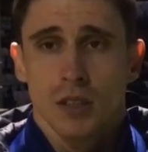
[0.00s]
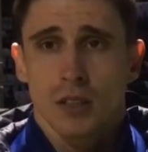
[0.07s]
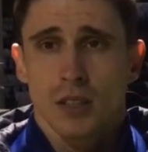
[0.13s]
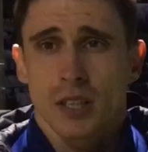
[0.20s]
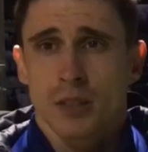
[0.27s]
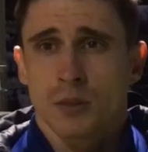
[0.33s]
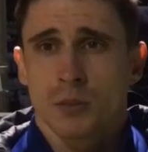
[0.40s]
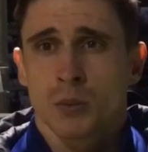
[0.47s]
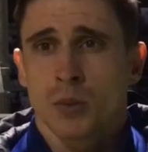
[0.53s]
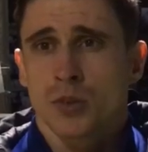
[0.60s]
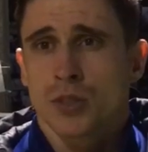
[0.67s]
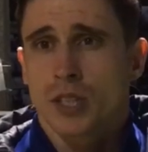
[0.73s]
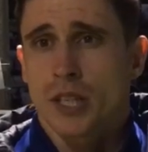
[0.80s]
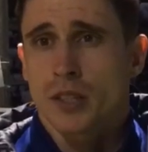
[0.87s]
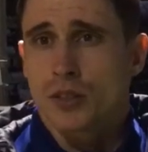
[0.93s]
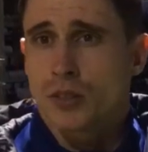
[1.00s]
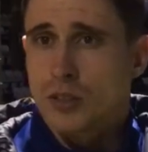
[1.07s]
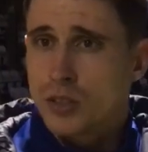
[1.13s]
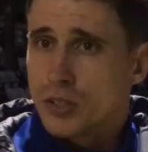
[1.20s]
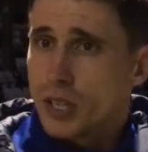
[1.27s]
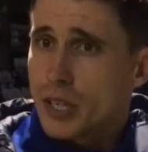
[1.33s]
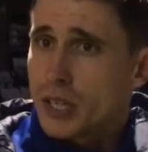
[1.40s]
Yeah, it was important to get the
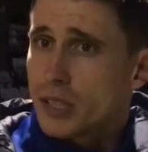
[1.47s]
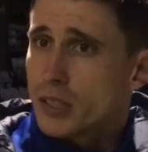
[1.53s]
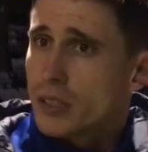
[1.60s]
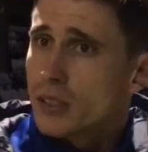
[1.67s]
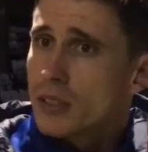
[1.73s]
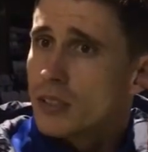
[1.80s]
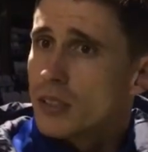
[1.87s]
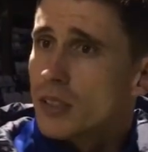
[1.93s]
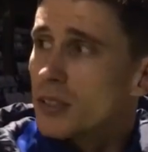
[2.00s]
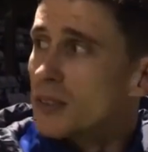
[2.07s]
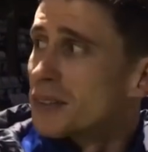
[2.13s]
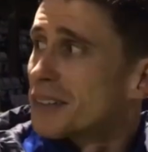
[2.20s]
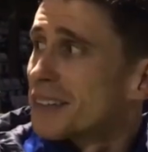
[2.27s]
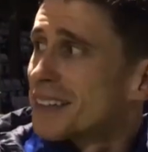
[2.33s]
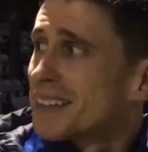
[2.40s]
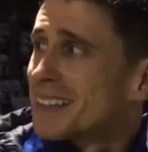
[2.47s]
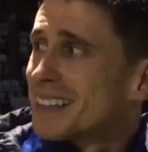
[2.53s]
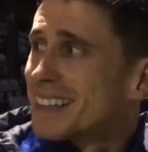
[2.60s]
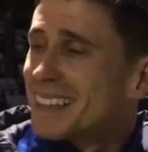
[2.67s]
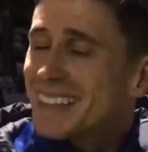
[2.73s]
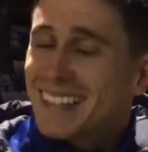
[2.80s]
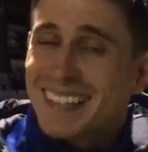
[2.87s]
third any, you
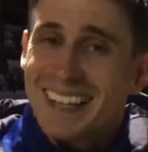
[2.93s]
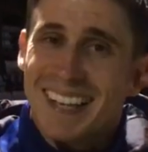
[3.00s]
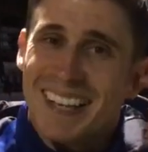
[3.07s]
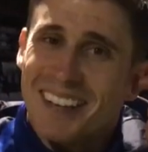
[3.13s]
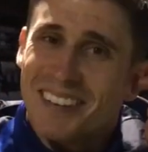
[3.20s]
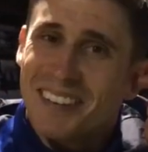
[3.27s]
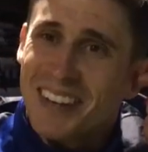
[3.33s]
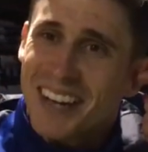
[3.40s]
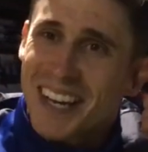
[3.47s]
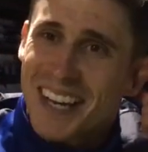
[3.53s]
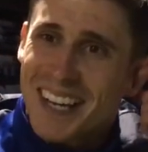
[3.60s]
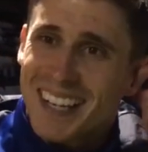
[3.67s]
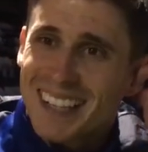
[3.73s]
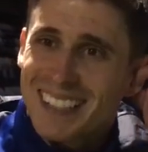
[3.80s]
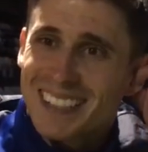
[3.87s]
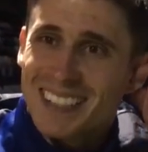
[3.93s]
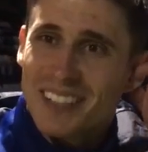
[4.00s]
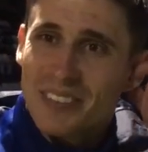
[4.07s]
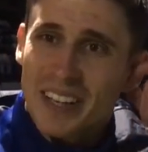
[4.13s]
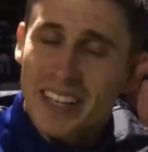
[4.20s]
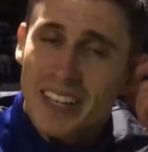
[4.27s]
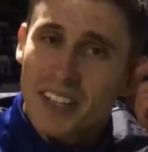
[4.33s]
know.
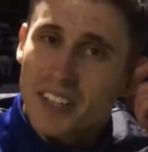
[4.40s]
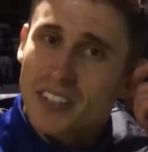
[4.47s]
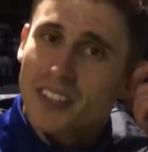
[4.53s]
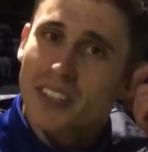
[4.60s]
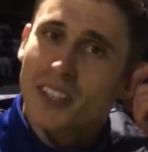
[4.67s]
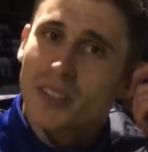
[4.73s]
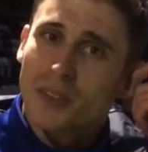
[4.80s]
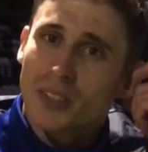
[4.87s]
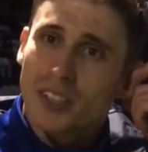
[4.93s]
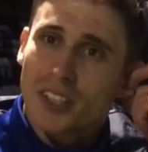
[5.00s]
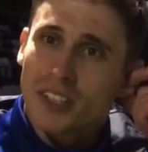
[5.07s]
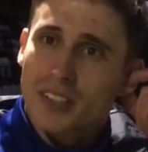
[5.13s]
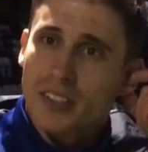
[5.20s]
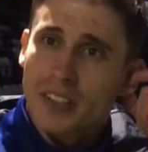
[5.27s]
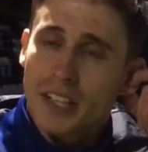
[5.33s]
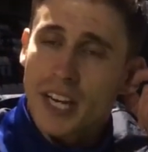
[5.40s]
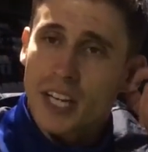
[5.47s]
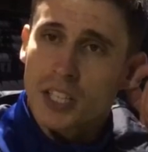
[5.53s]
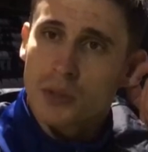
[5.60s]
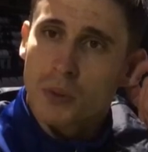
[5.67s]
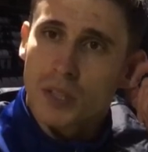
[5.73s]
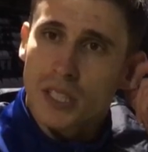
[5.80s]
If they get the
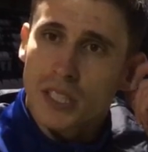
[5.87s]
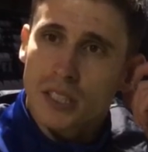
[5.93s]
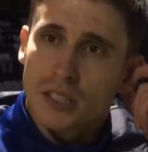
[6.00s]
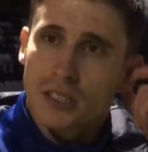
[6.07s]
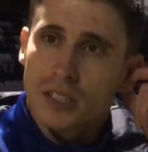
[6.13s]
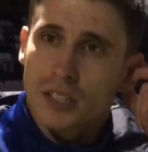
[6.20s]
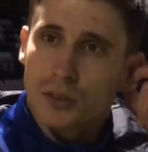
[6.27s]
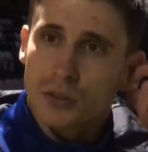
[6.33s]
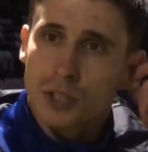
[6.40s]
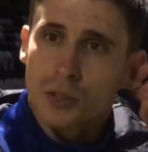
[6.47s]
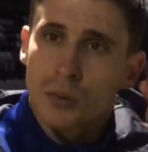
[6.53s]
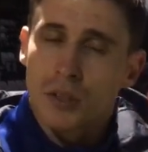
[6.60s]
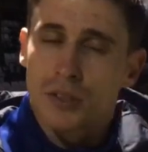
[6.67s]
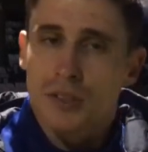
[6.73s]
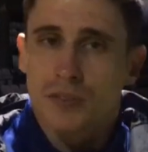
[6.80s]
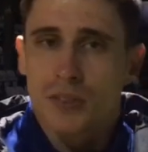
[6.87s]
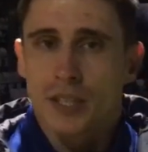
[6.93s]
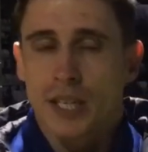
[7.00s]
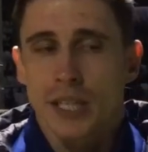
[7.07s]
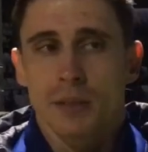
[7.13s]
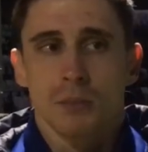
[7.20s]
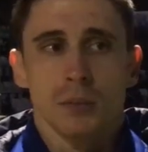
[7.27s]
next one, it's, you know, 2-1,
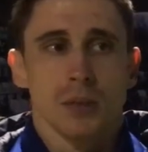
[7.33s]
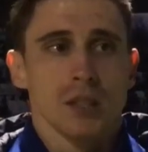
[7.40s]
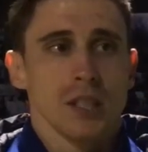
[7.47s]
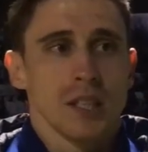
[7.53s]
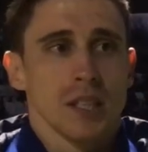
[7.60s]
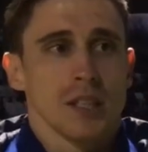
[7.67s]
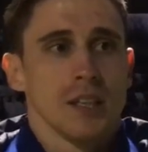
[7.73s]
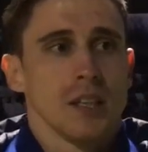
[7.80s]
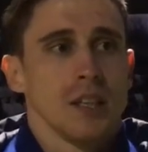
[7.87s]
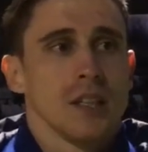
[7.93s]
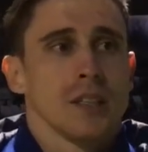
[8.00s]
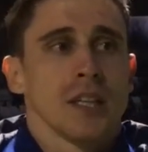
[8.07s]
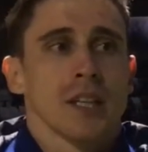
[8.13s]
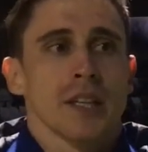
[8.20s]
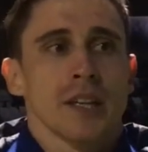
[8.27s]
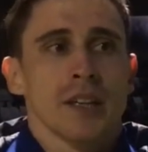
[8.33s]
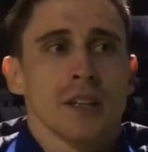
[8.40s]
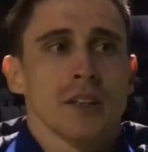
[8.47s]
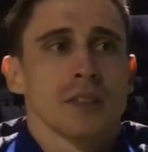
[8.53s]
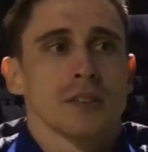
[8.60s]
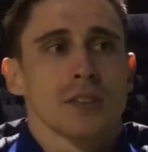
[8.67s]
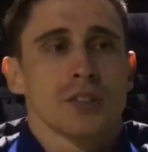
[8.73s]
different game. But, get
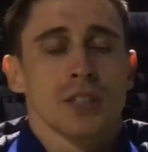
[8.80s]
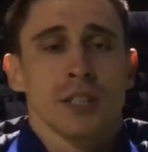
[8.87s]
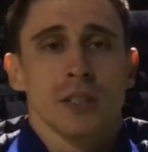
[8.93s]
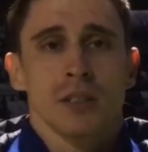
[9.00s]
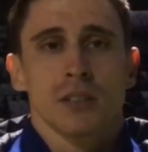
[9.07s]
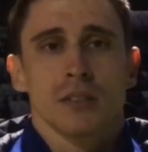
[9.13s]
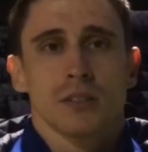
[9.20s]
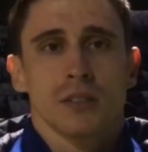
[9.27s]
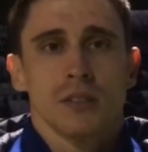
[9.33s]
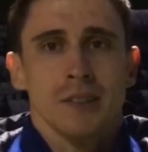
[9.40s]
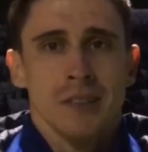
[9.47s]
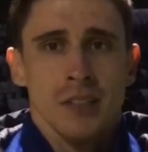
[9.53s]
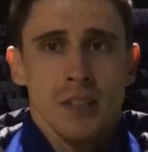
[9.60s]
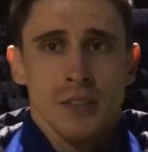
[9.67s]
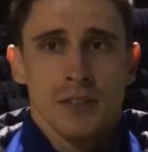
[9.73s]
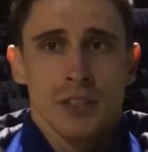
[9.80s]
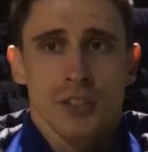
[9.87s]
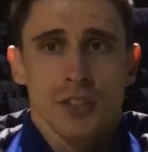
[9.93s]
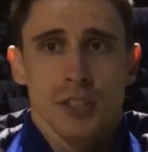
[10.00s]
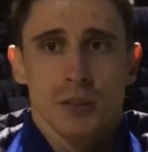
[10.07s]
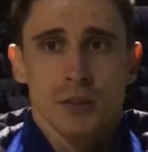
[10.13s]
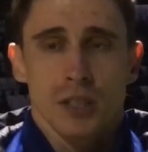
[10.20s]
that 3-0
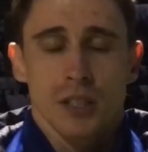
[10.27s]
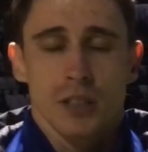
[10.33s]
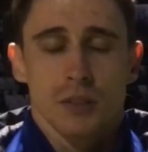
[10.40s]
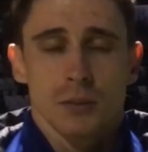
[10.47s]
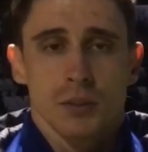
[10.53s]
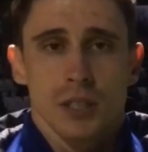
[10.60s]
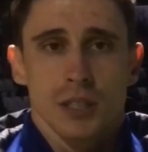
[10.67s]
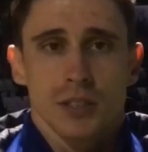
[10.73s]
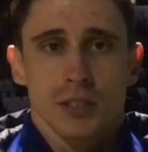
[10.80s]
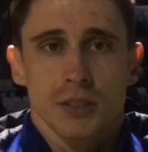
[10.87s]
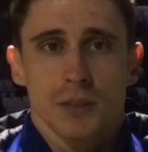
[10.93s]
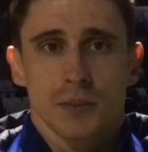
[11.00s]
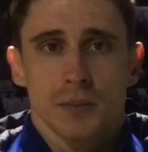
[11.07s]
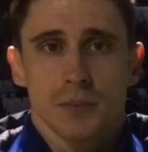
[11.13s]
victory, it was nice.